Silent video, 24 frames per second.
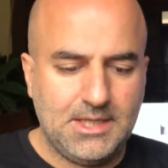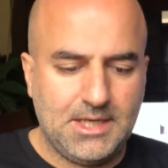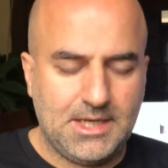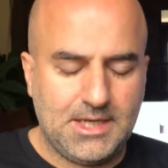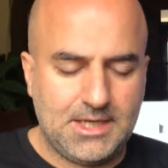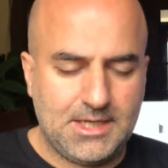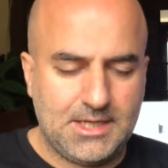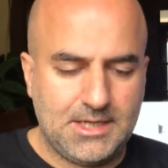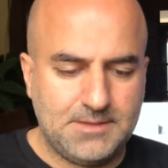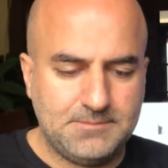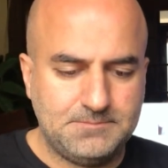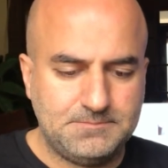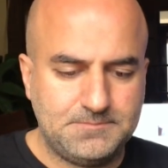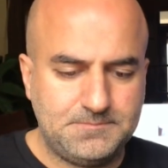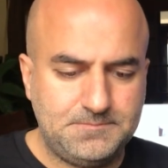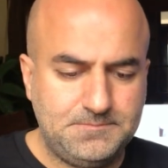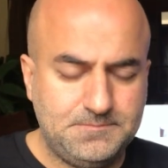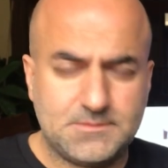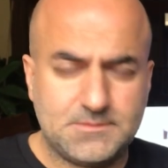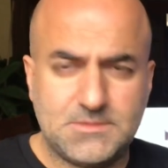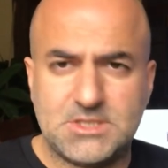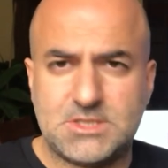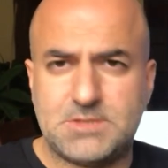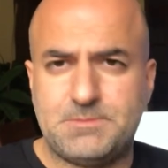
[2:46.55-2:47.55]
Um,
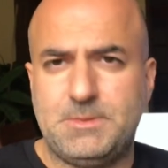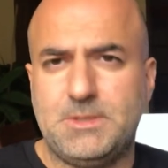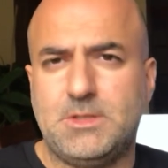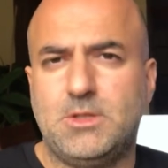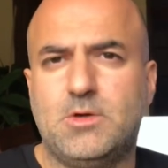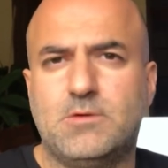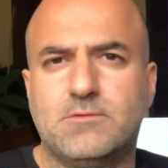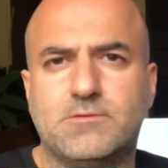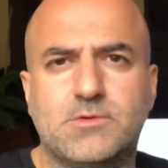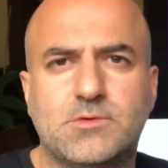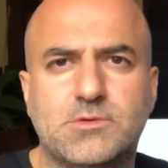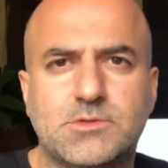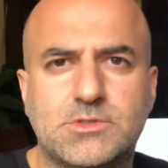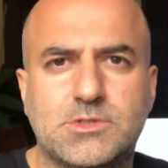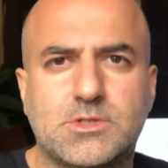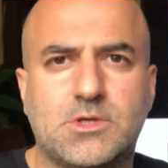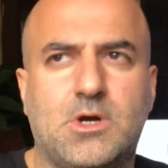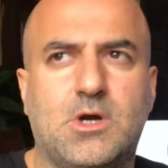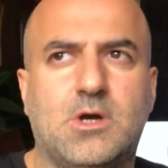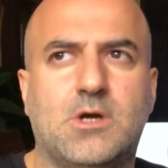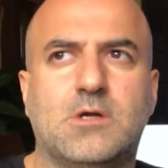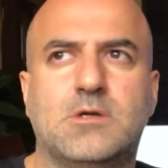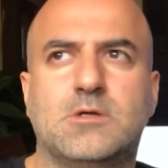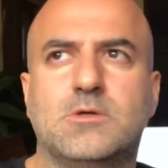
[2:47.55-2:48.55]
the spillovers
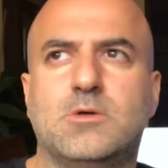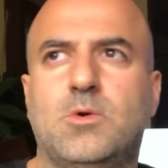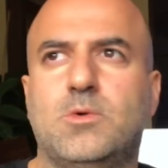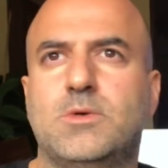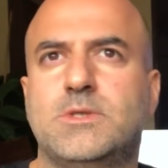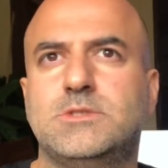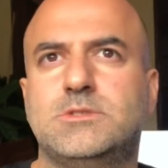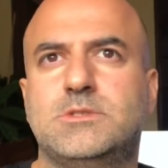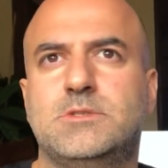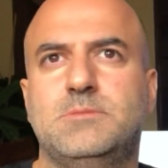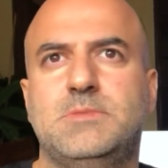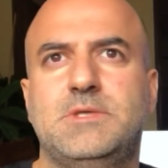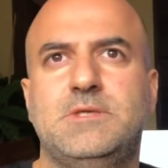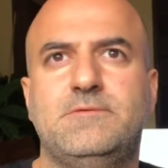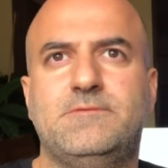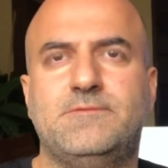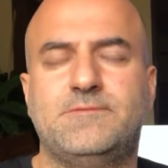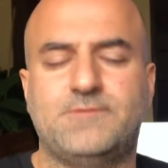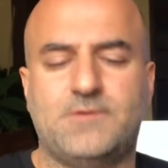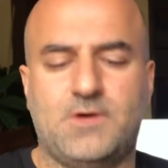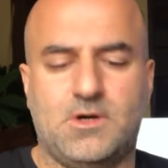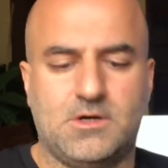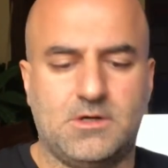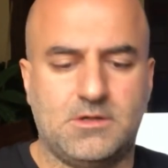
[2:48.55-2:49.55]
are going to be
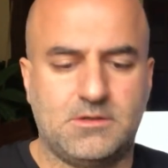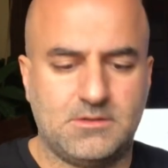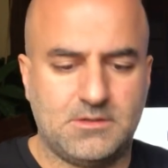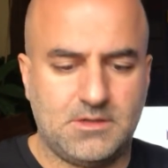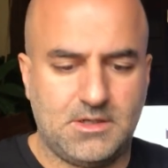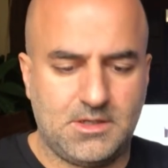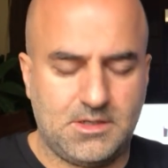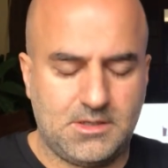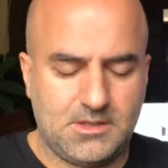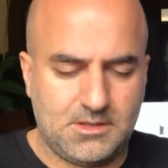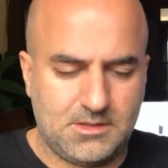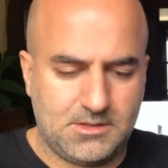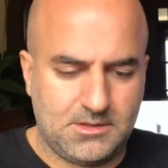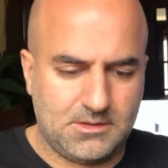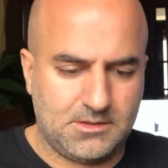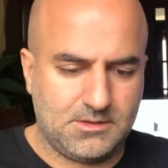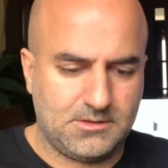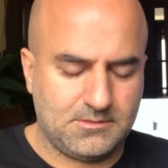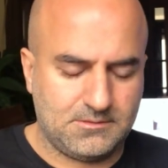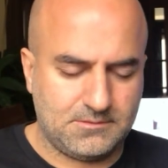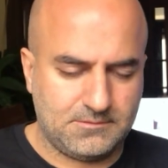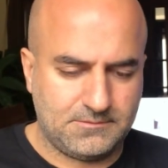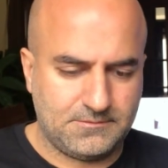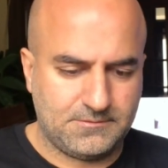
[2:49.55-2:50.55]
far,
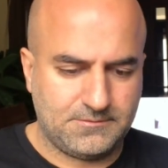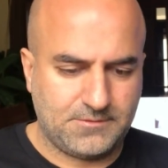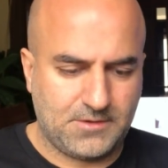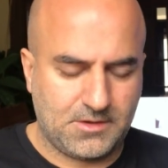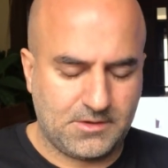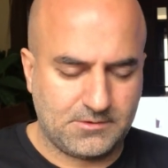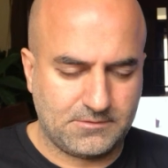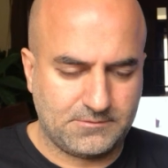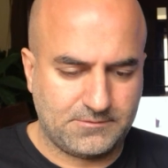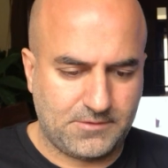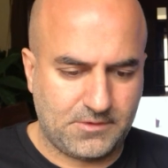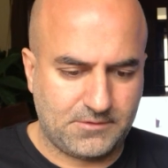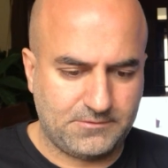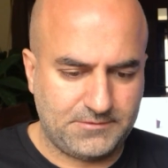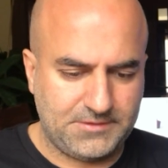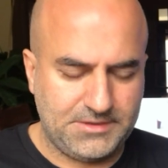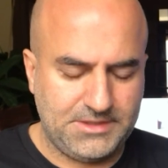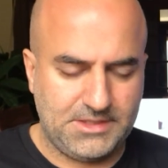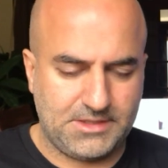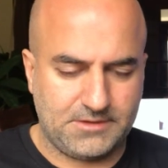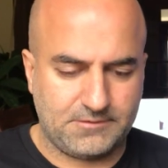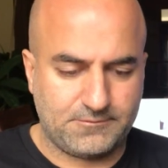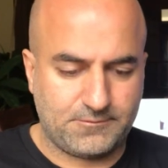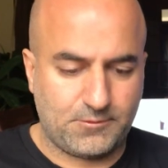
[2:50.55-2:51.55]
uh, far, far
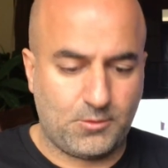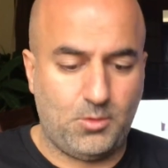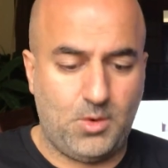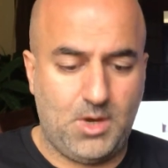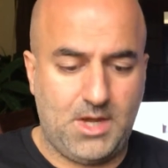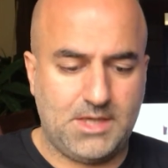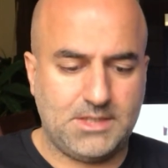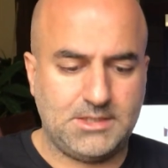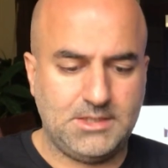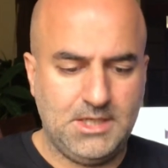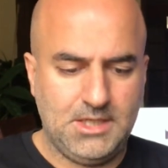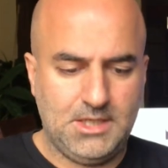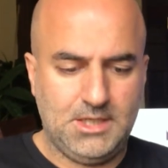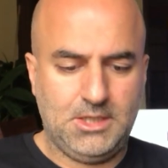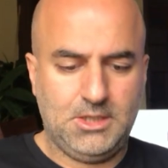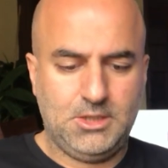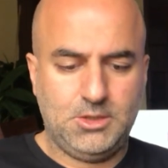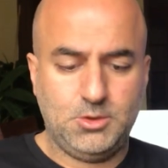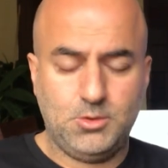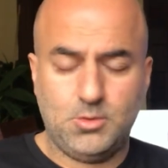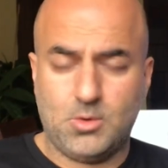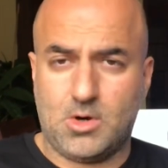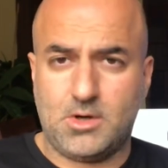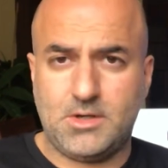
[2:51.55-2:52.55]
fleeting. For one,
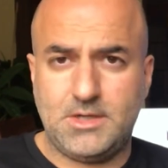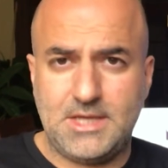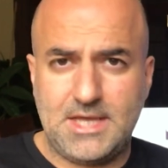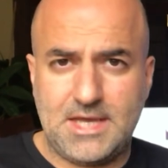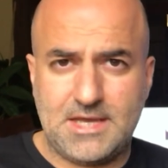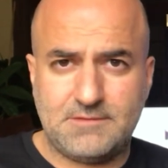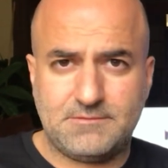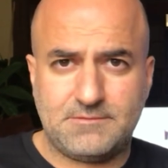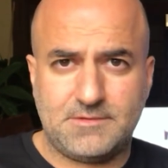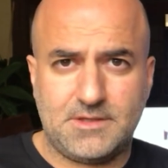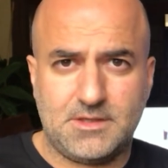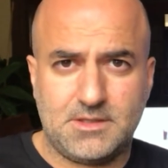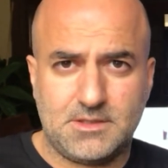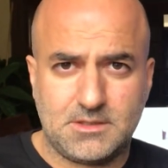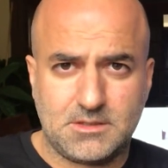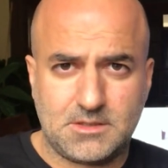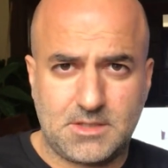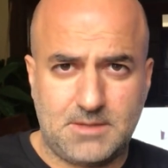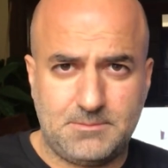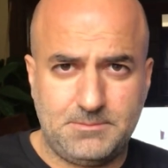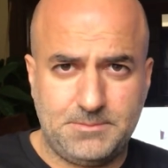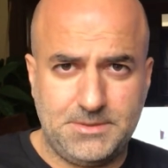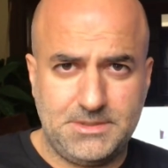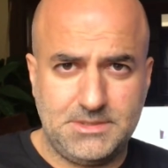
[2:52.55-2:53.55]
you already have uh,
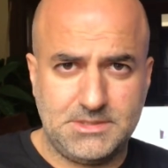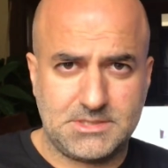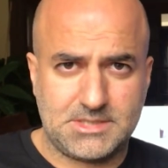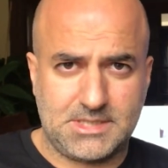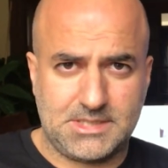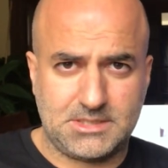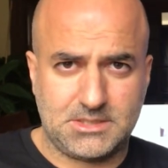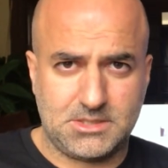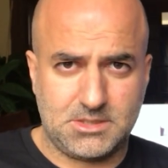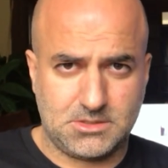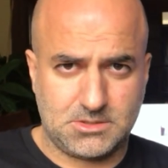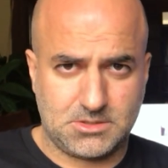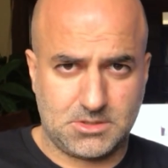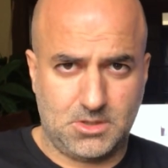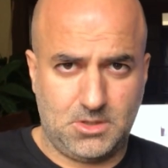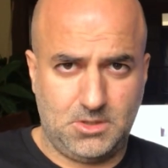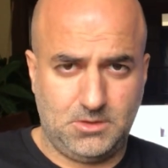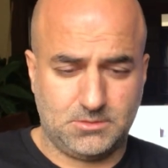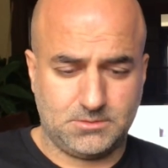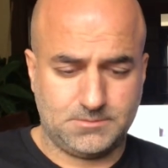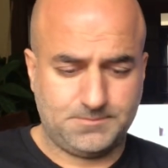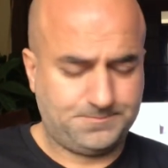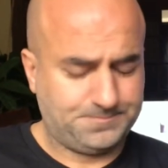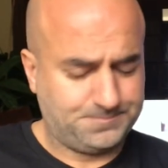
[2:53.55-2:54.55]
companies like
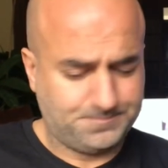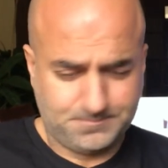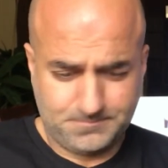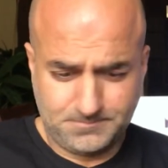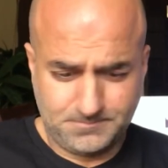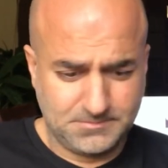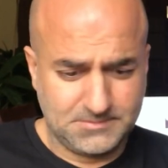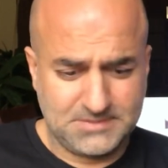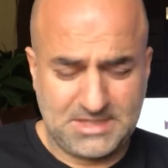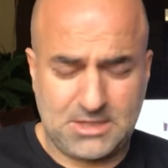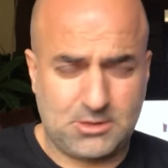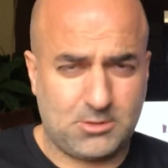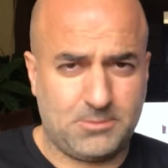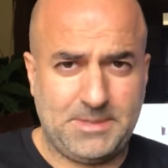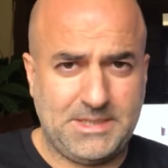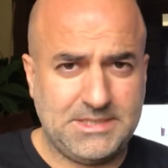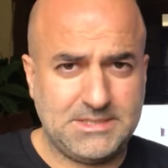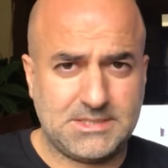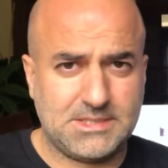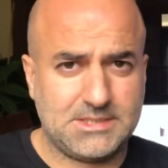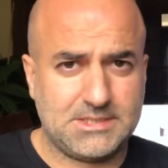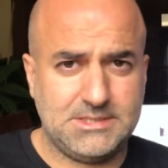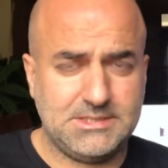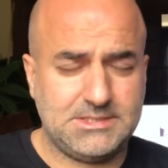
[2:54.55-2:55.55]
DAZN that are
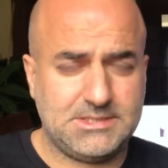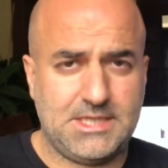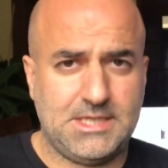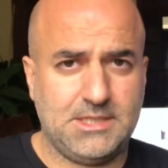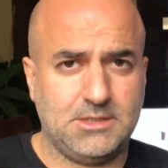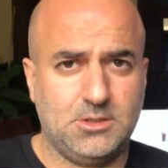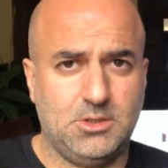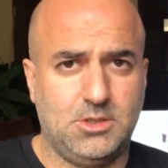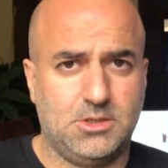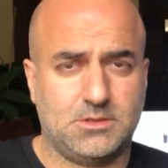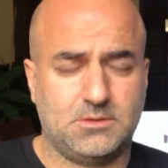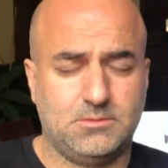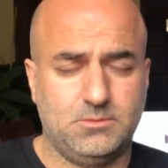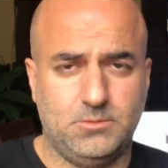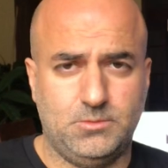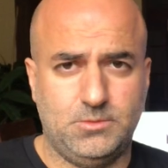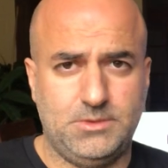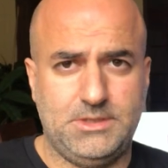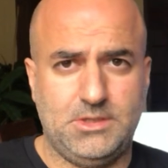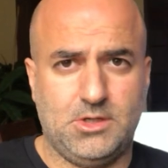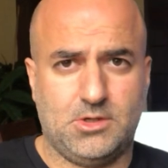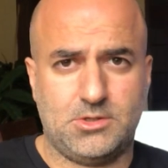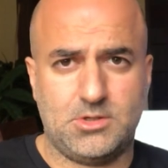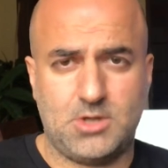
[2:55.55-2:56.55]
basically saying, look,
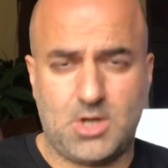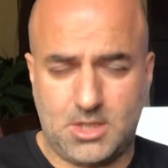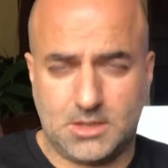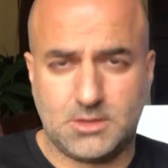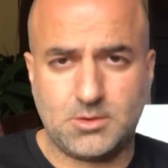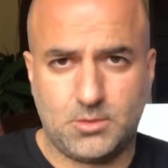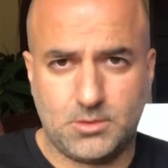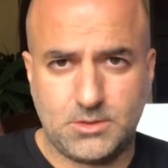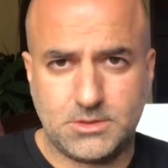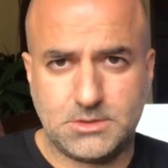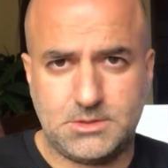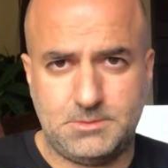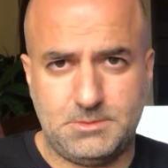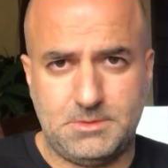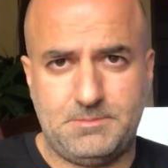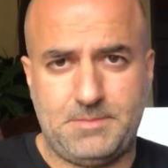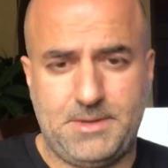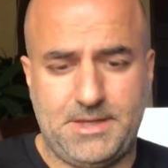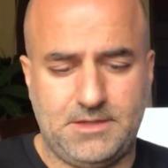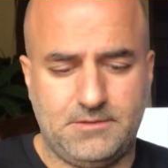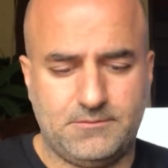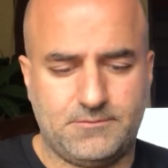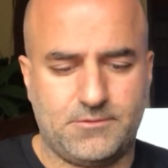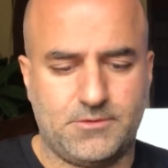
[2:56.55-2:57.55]
we are not going to be
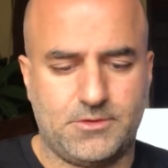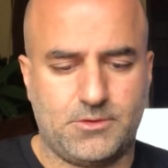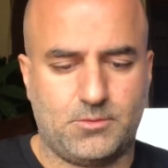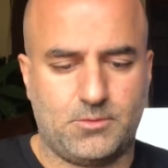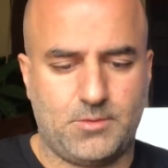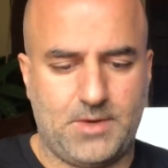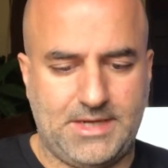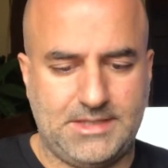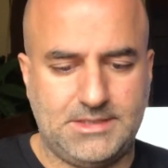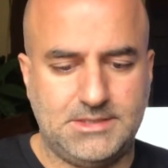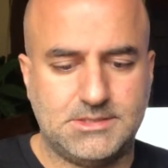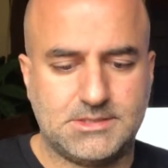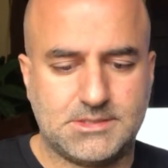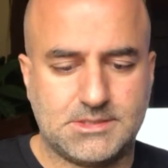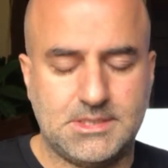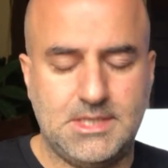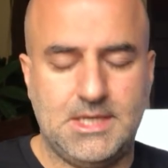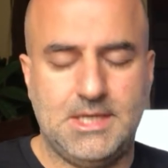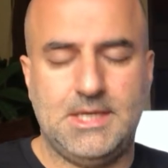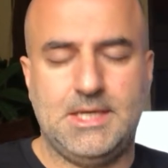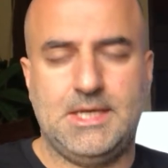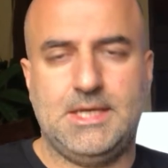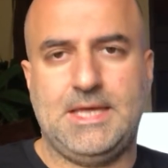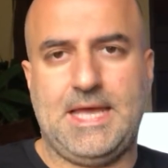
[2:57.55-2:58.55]
paying for the rights,
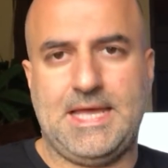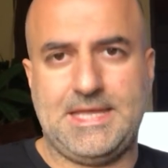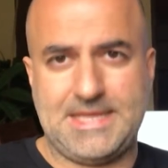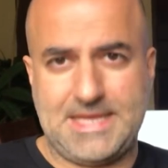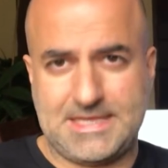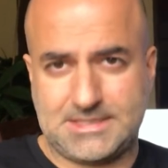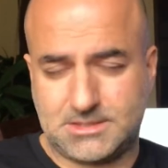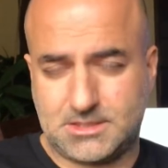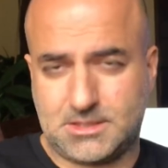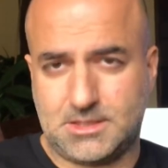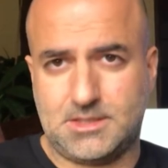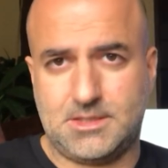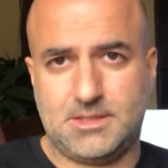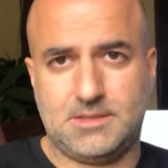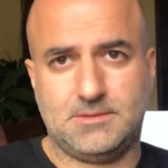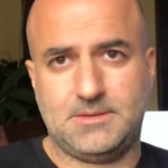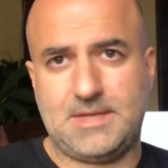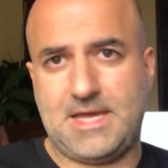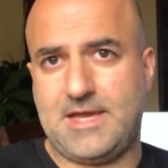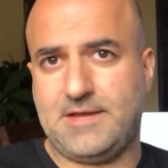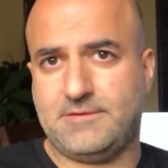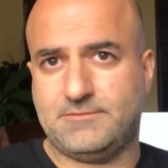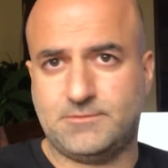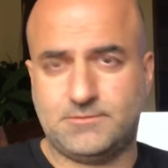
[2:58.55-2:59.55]
and that's going to
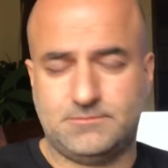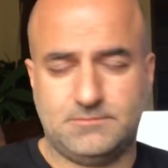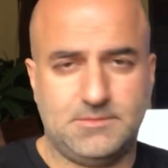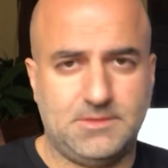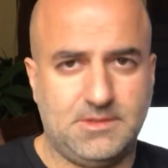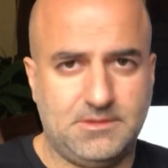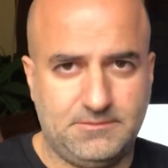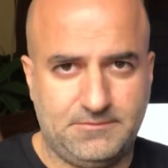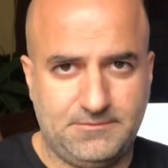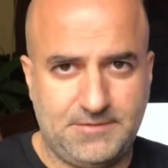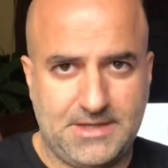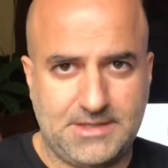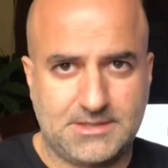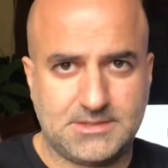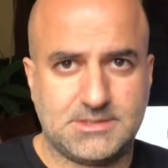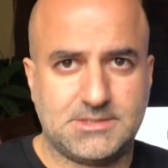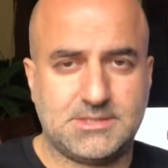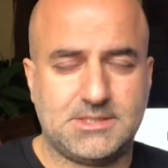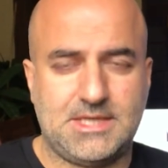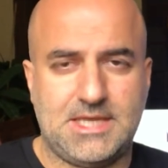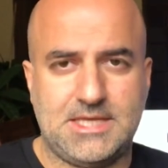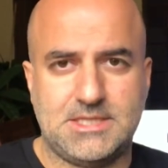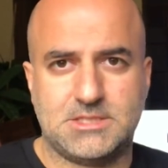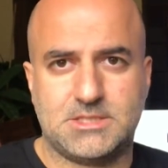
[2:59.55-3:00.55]
have
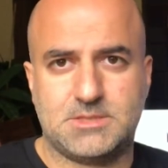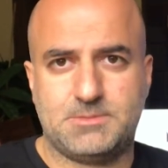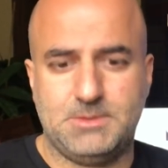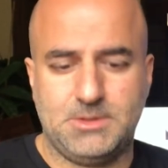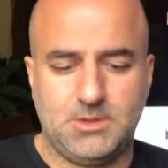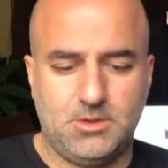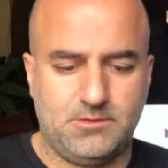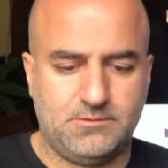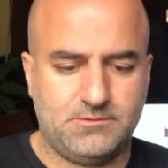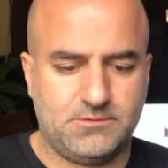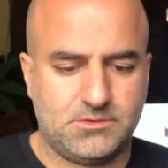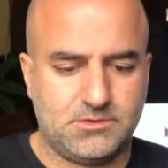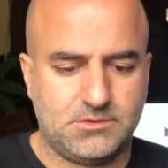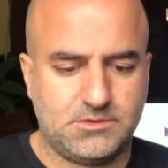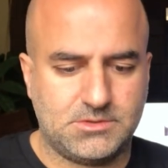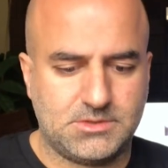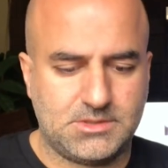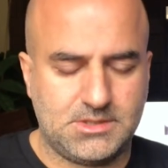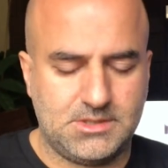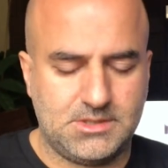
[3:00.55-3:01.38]
effects and spillovers